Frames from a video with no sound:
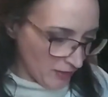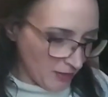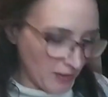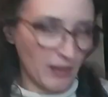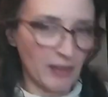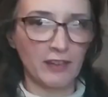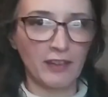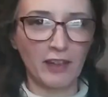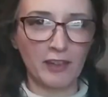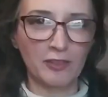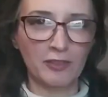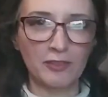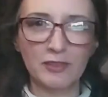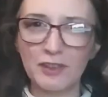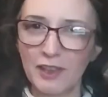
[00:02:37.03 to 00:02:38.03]
And I
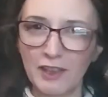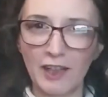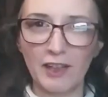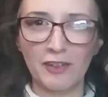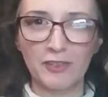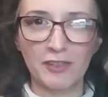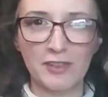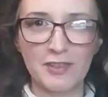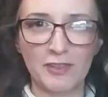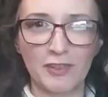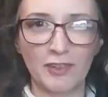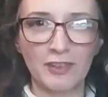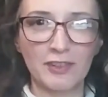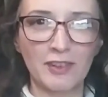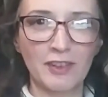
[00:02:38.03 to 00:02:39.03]
don't know yet how long it's
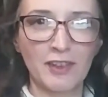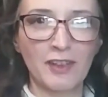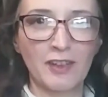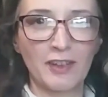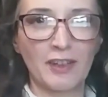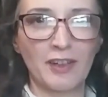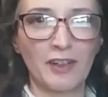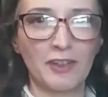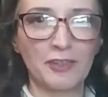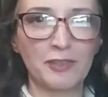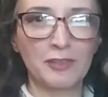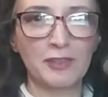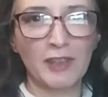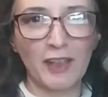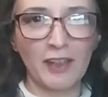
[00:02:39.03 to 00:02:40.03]
going
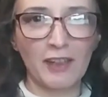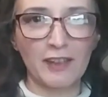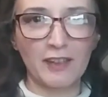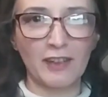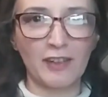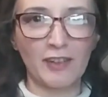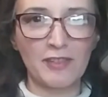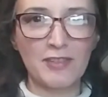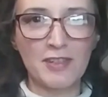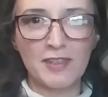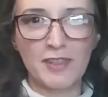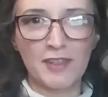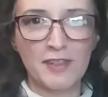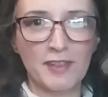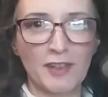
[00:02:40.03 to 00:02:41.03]
to take. They
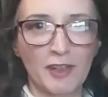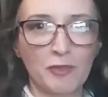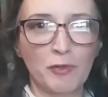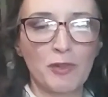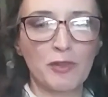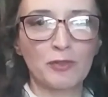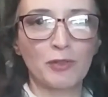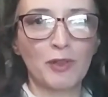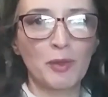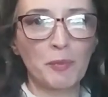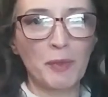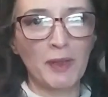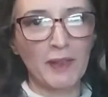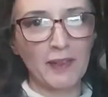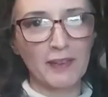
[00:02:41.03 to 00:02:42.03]
say start with 20
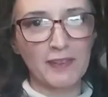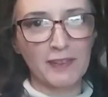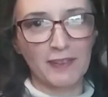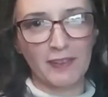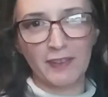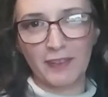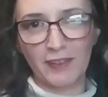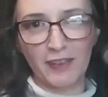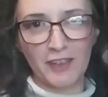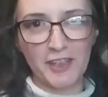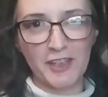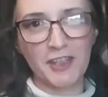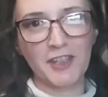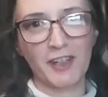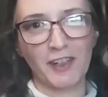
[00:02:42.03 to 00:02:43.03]
minutes
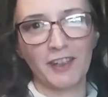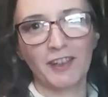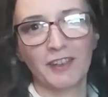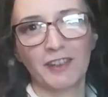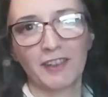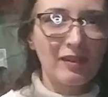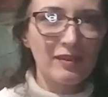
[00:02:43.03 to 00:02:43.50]
and check.